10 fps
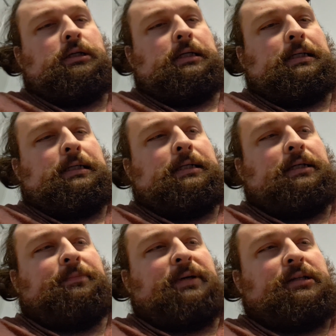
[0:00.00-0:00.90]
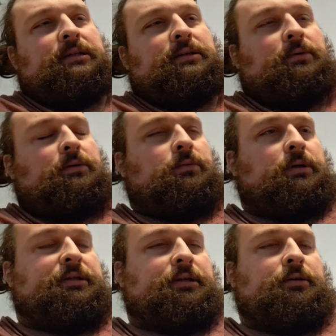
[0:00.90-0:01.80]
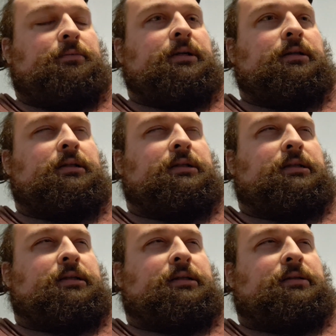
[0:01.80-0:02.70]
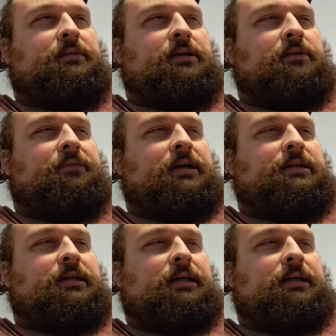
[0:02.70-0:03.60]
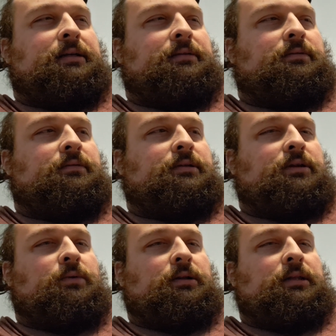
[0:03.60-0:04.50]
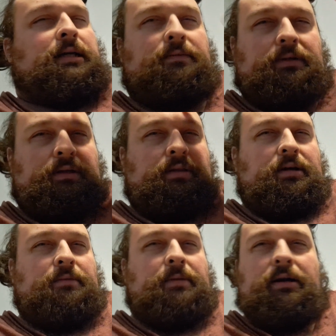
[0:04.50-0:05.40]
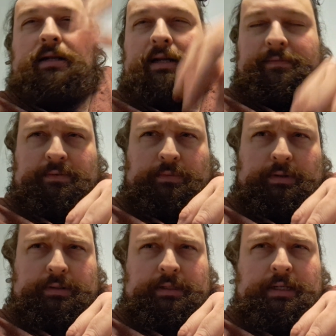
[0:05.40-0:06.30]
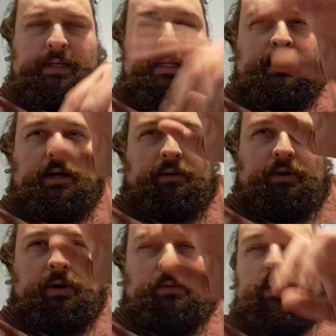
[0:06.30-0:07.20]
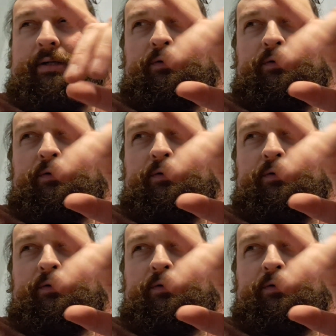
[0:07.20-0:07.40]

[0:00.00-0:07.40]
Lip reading: depictions of World War II, but it's just so fascinating and so well done. I really thought about it afterwards. Although I would